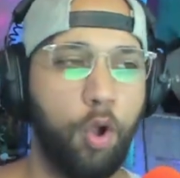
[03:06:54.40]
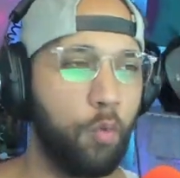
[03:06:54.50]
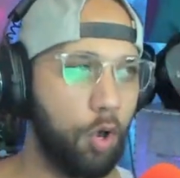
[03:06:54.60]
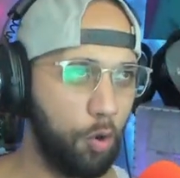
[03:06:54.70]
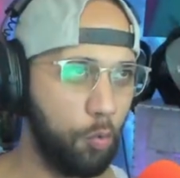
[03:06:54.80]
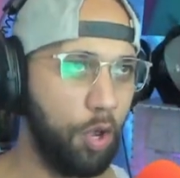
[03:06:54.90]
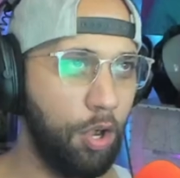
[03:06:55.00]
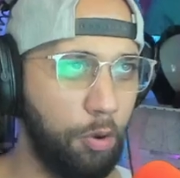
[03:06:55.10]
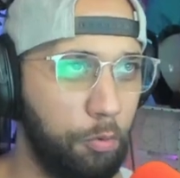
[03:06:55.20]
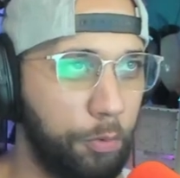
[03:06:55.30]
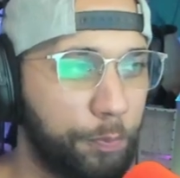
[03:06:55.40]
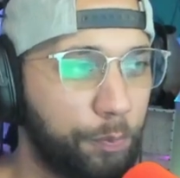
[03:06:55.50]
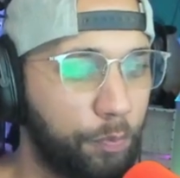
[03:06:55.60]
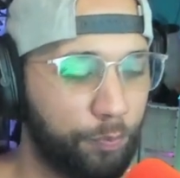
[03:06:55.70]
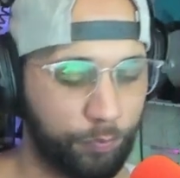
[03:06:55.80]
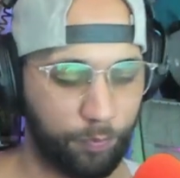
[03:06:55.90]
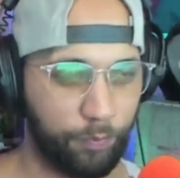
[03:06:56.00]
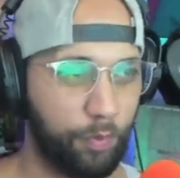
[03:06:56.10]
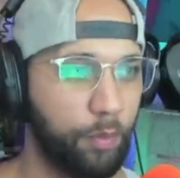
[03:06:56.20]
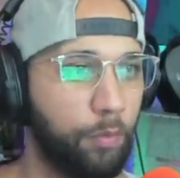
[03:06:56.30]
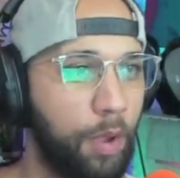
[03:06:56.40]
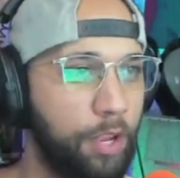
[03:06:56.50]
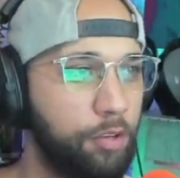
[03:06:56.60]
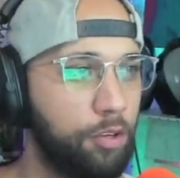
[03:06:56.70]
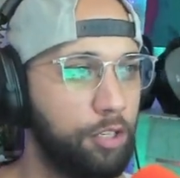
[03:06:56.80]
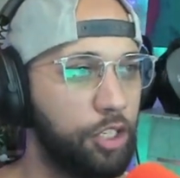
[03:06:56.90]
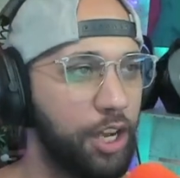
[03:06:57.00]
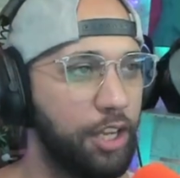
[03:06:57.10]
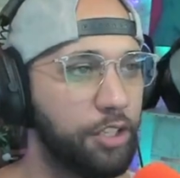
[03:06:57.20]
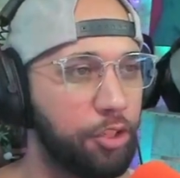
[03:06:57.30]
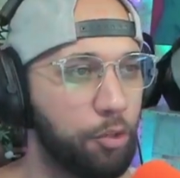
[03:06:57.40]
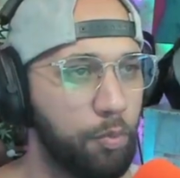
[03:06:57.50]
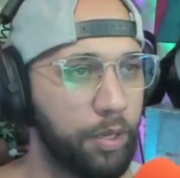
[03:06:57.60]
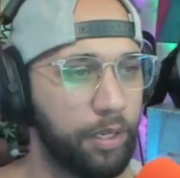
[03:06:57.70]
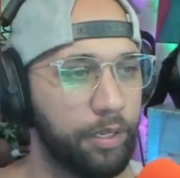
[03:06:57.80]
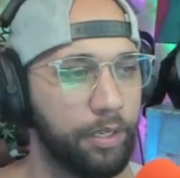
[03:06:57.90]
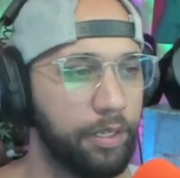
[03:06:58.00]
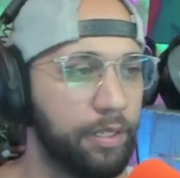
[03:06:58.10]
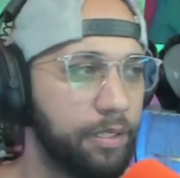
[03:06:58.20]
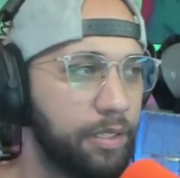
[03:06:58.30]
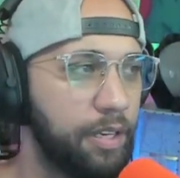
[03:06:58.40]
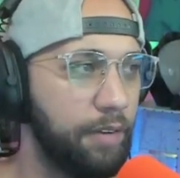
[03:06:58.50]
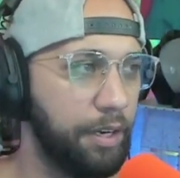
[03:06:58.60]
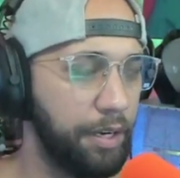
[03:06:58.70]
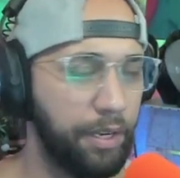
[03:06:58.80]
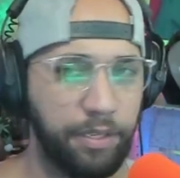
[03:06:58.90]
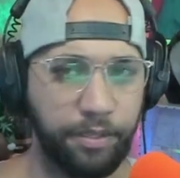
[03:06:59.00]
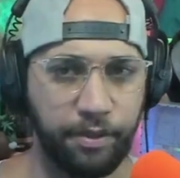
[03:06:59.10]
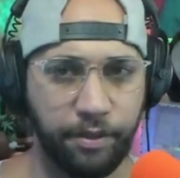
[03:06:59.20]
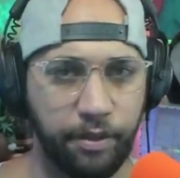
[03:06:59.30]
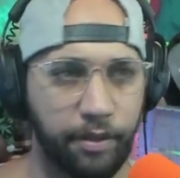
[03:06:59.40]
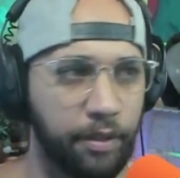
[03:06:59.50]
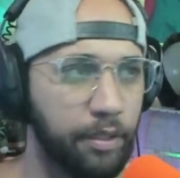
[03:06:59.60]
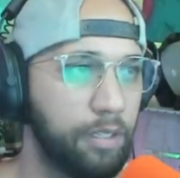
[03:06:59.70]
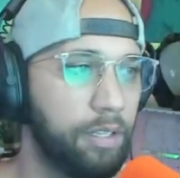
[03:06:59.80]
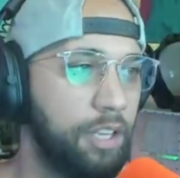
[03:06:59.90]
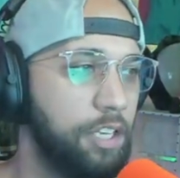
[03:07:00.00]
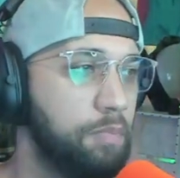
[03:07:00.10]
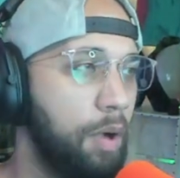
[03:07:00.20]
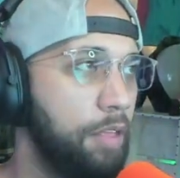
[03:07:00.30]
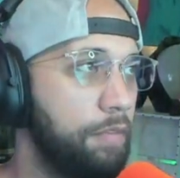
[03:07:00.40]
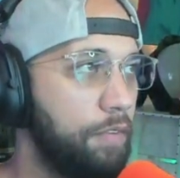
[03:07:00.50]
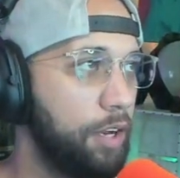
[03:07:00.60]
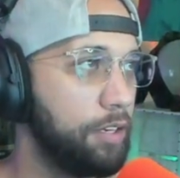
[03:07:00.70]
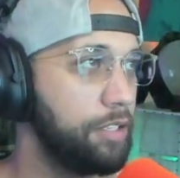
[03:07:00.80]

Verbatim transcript: whoa, whoa. Why are you calling chat stupid? It's not very nice. These motherfuckers,